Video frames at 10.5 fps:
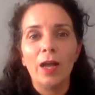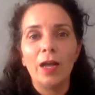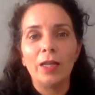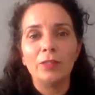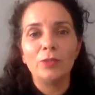
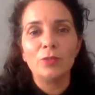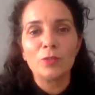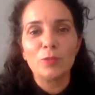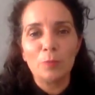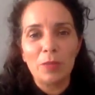and you're
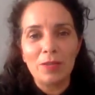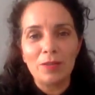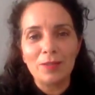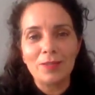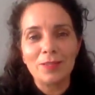
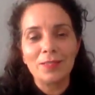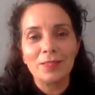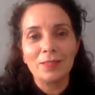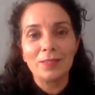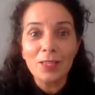smeared,
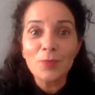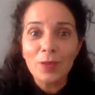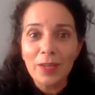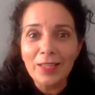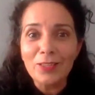because that's
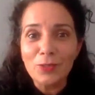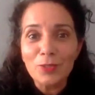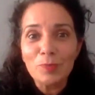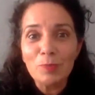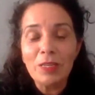what it is, you're
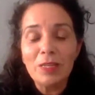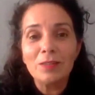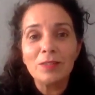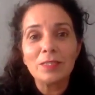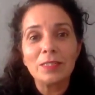
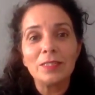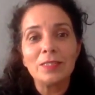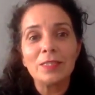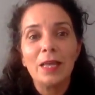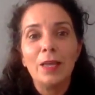smeared
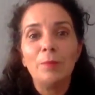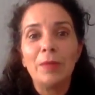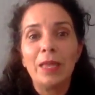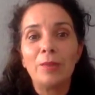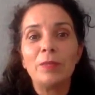as
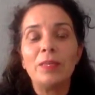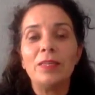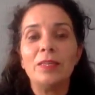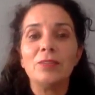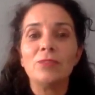
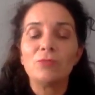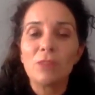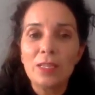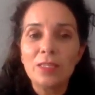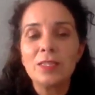BNP is
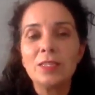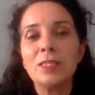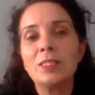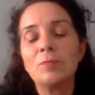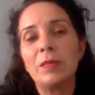
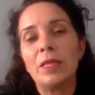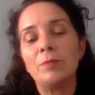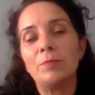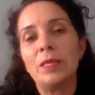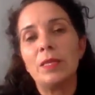racist,
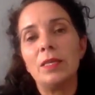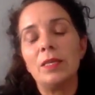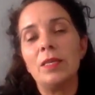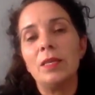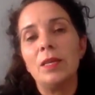
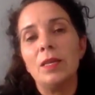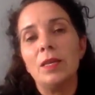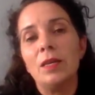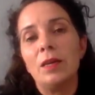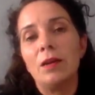BNP
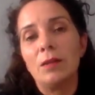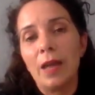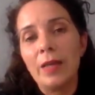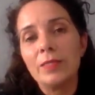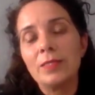are
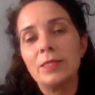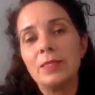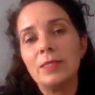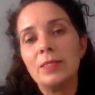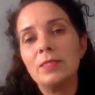
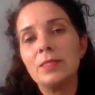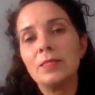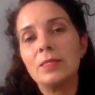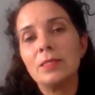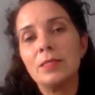
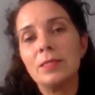Nazis.